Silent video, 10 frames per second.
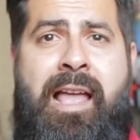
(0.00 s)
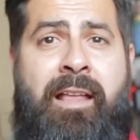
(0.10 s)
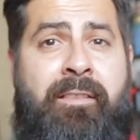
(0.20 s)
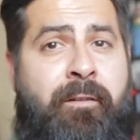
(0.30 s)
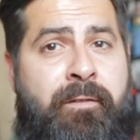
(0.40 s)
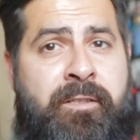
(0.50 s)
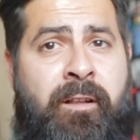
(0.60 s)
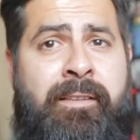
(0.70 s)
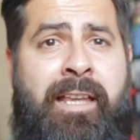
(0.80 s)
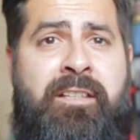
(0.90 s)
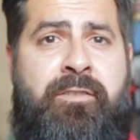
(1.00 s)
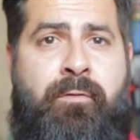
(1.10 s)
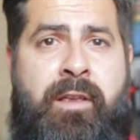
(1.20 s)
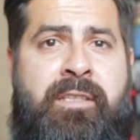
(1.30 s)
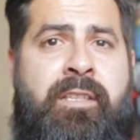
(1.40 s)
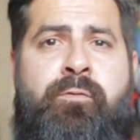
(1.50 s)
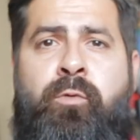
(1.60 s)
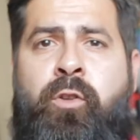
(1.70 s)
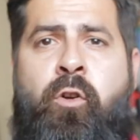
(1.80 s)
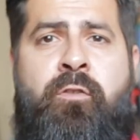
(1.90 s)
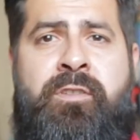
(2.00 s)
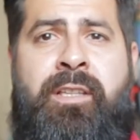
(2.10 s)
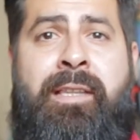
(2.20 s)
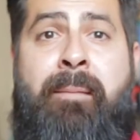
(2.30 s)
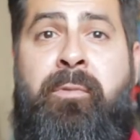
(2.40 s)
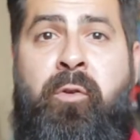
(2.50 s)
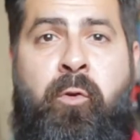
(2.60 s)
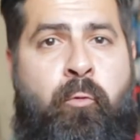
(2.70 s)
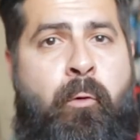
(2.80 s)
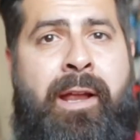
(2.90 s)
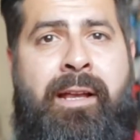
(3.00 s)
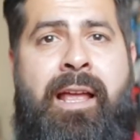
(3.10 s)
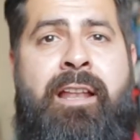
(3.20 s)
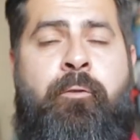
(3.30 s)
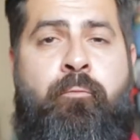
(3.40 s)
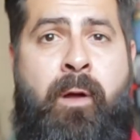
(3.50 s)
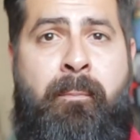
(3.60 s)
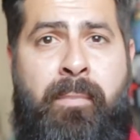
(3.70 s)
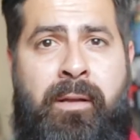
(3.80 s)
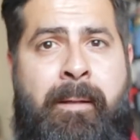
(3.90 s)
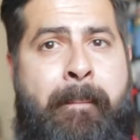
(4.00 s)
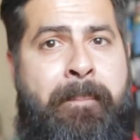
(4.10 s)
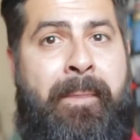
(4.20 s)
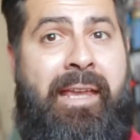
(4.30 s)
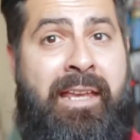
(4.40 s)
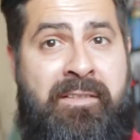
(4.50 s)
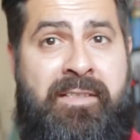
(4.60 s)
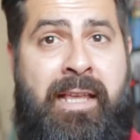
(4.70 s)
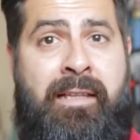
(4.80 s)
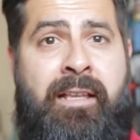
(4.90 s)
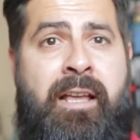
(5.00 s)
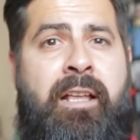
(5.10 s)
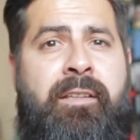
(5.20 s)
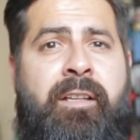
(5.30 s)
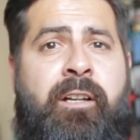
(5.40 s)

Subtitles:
and the resulting stresses would cause the dam to crack and crumble. Instead, the